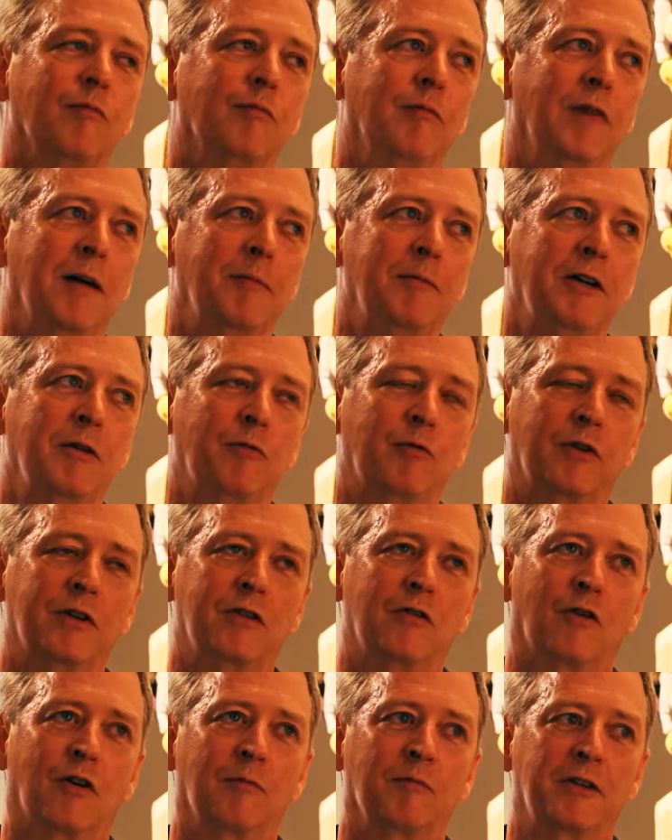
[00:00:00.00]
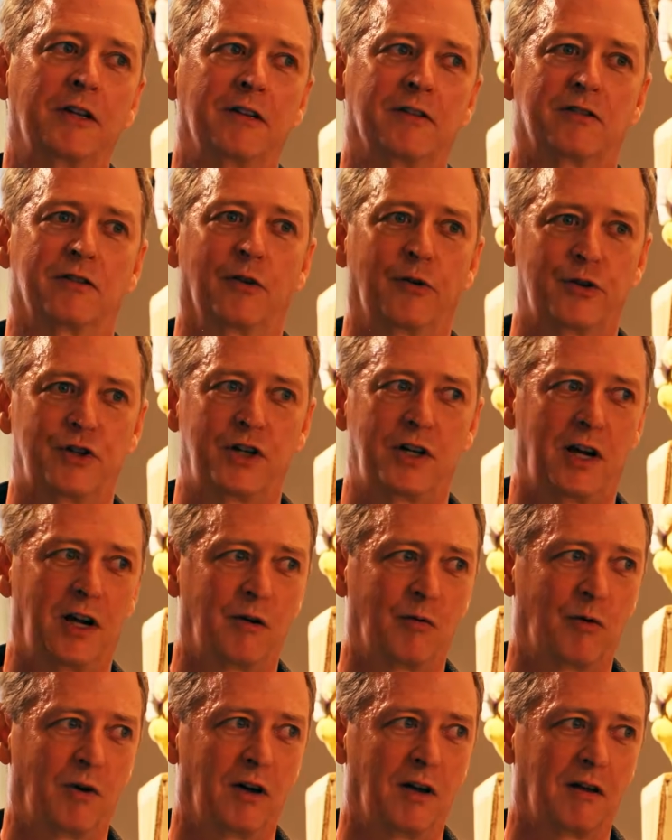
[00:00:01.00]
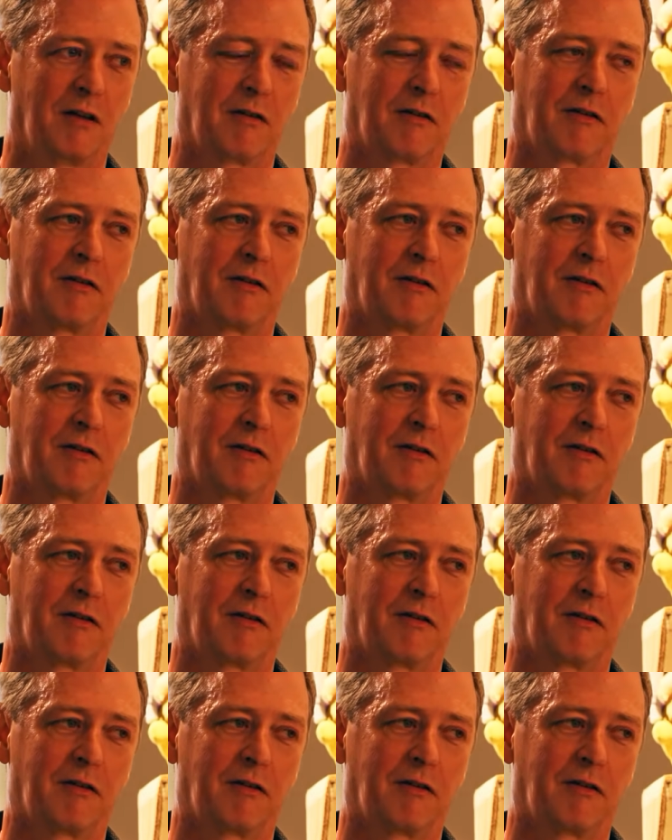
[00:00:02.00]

maybe would normally associate with